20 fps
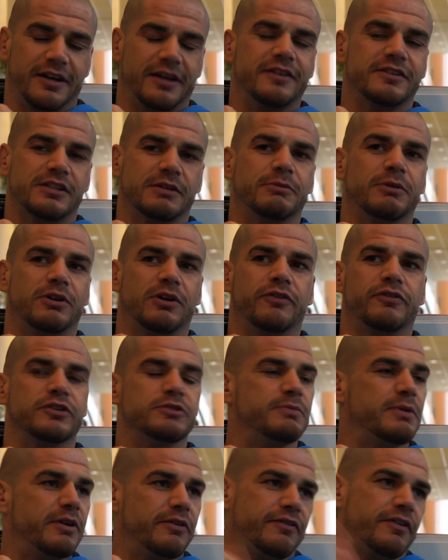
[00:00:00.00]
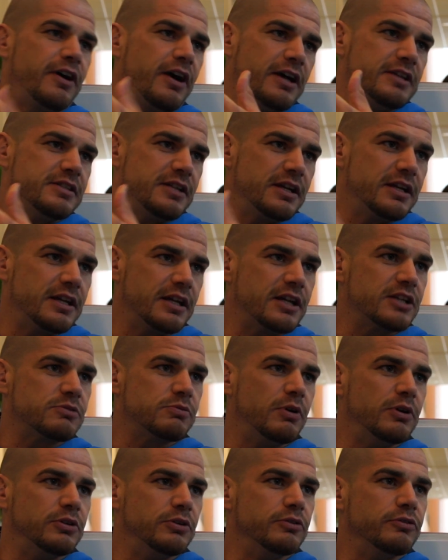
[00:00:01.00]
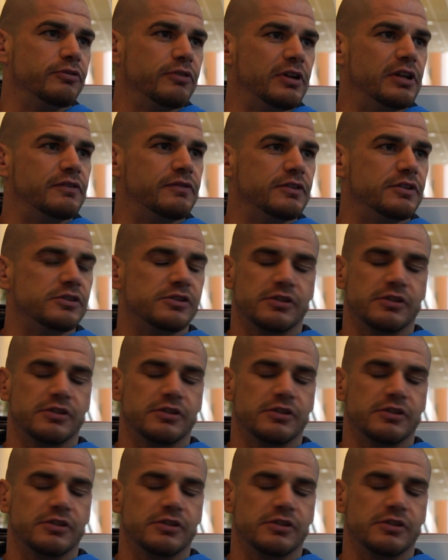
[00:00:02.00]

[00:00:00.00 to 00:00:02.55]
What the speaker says: If someone offers me a fight, I take it. That's what I do for a living.